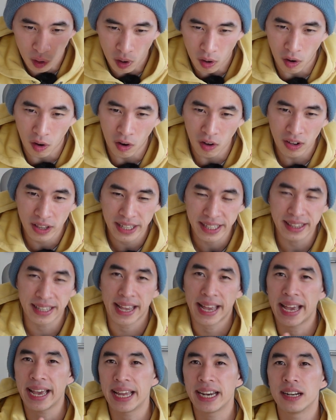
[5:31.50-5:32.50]
all in the
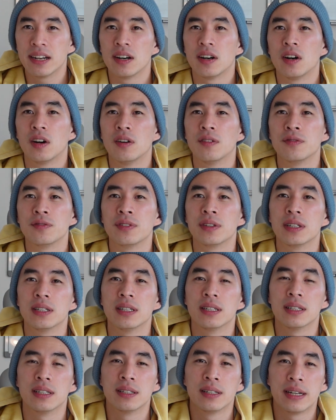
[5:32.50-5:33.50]
hand of
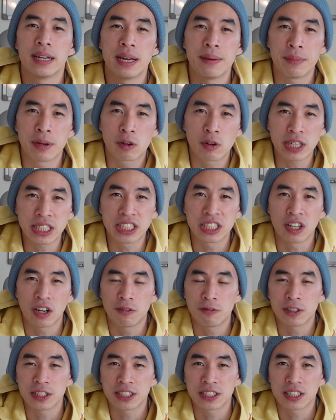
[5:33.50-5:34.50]
the immigration
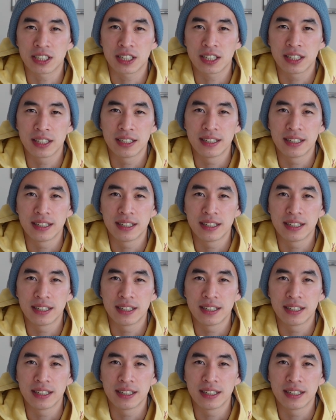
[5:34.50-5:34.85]
officer